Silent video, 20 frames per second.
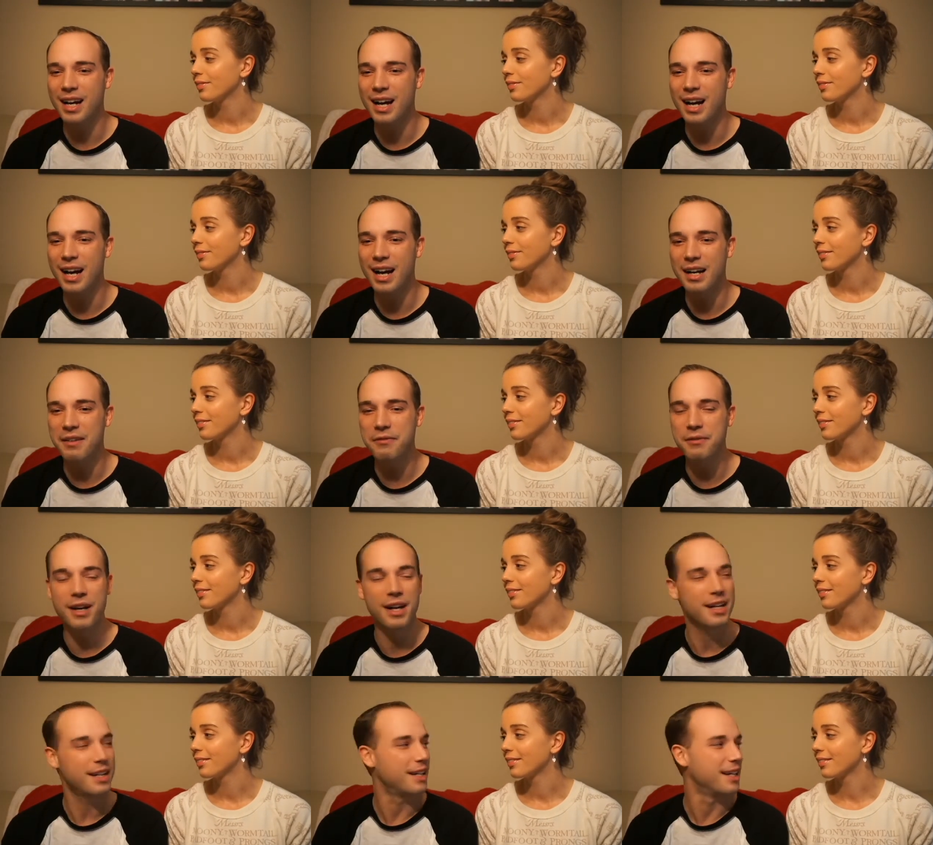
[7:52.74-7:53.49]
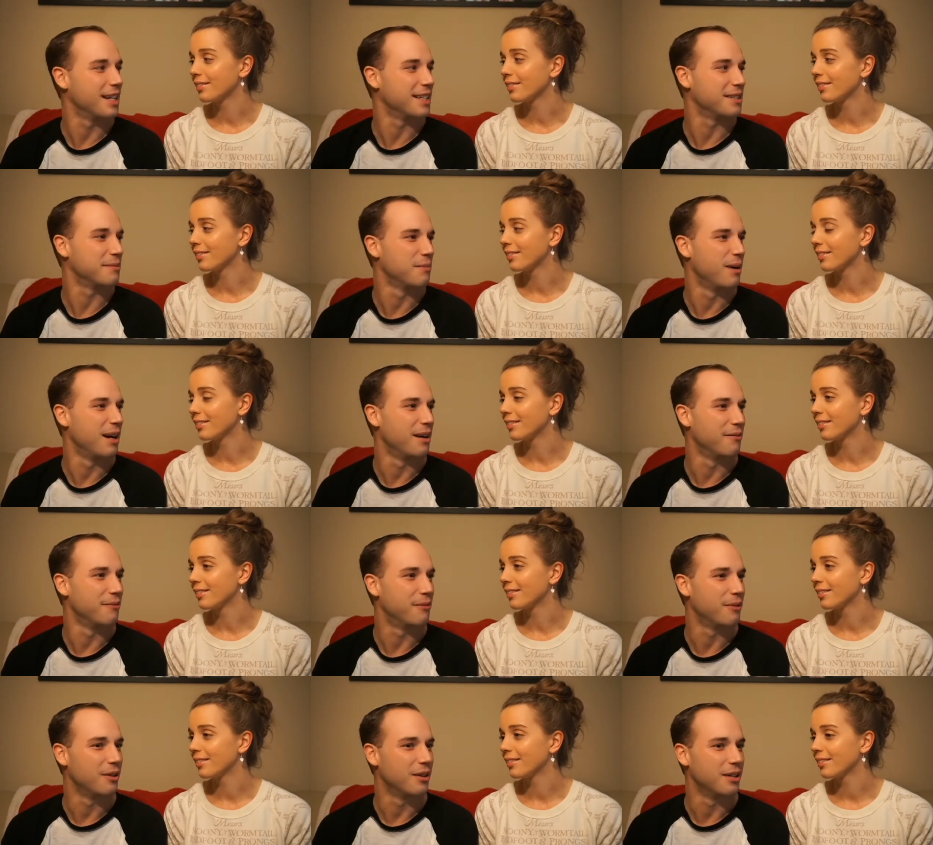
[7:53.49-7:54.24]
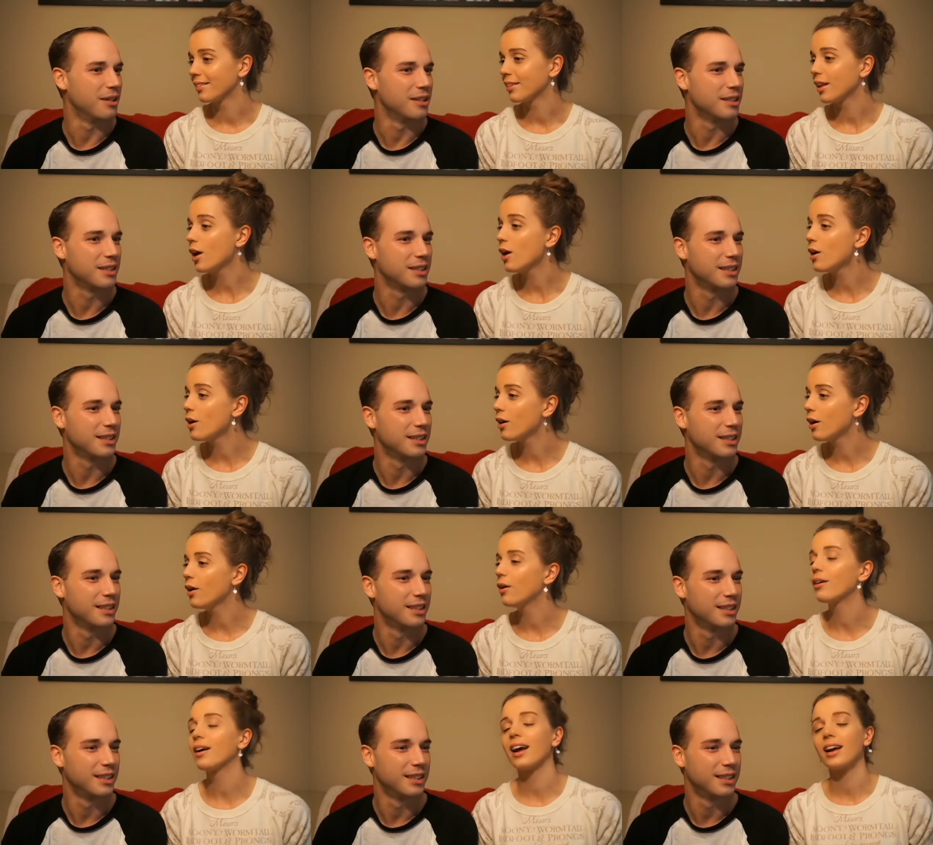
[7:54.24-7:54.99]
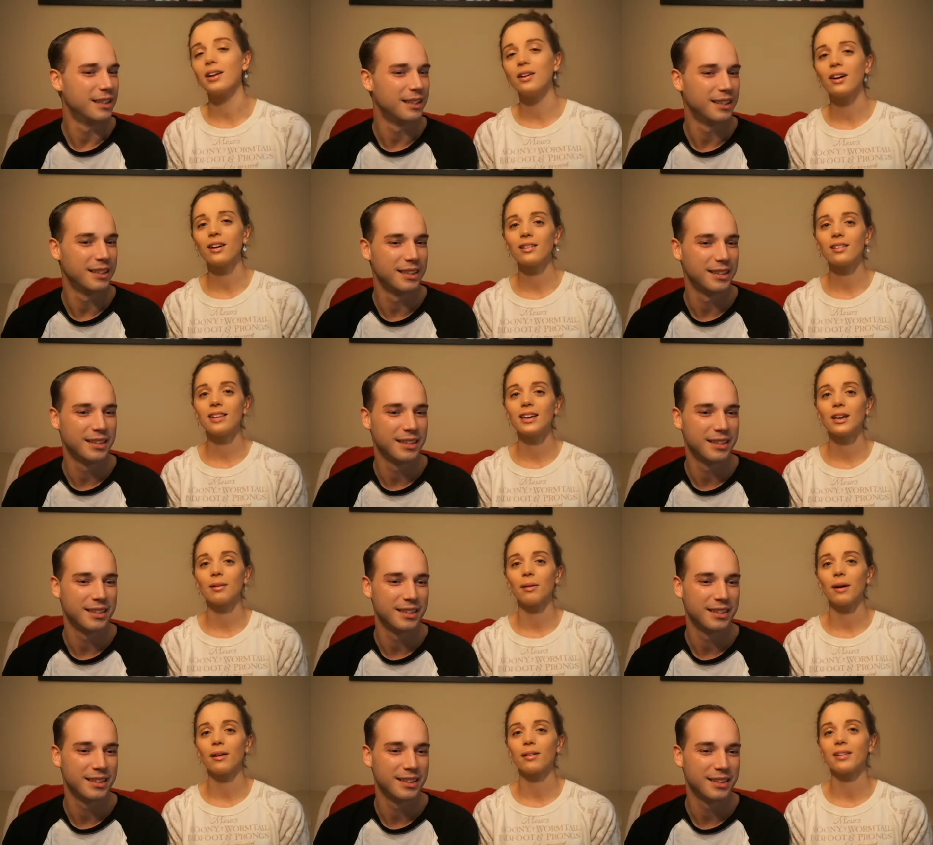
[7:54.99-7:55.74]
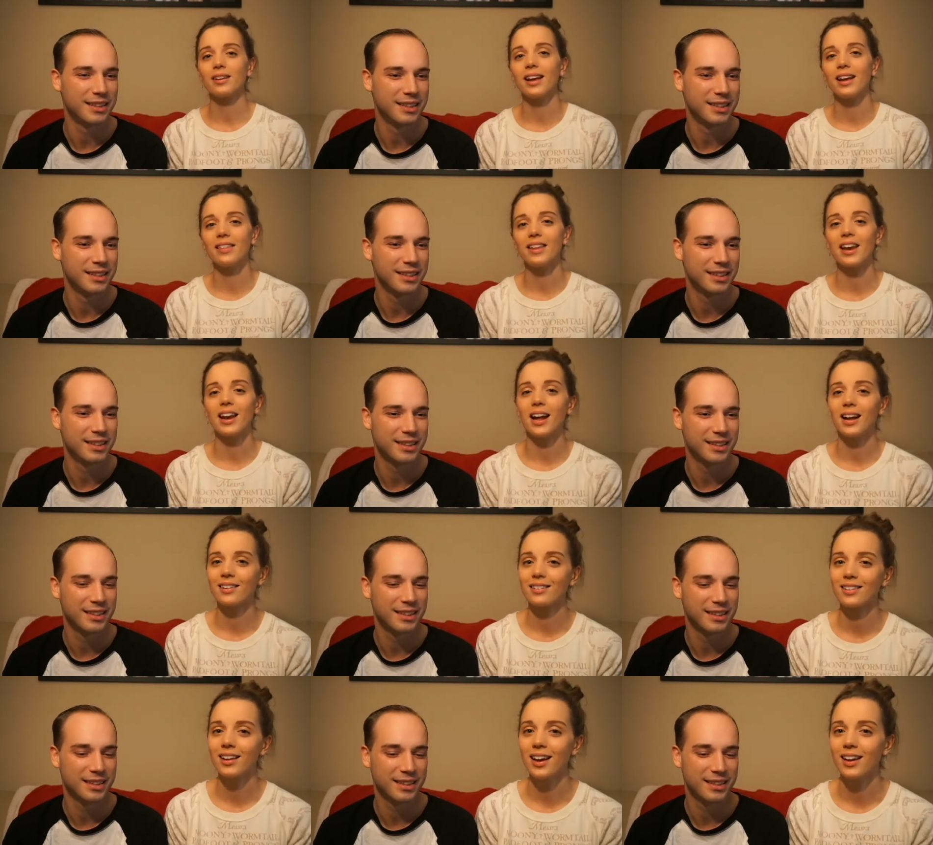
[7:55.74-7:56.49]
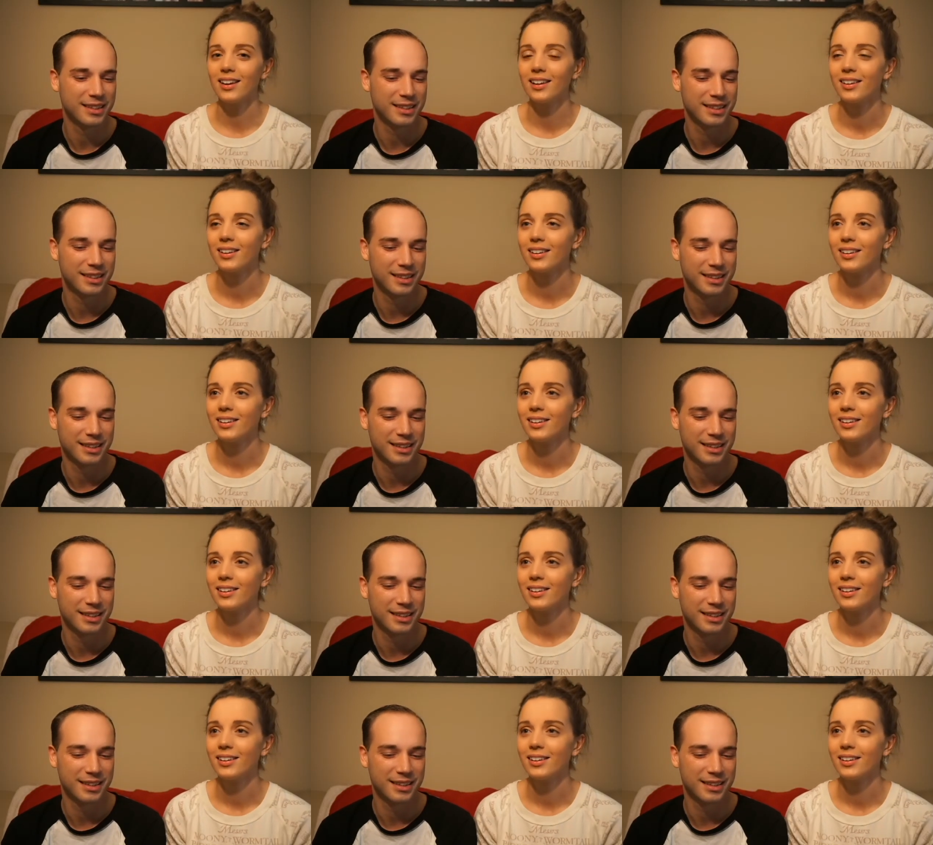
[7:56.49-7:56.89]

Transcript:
Speaker 1: I've got to guess mine first.
Speaker 2: No? Oh, okay, you got to think about it, and then I'll say.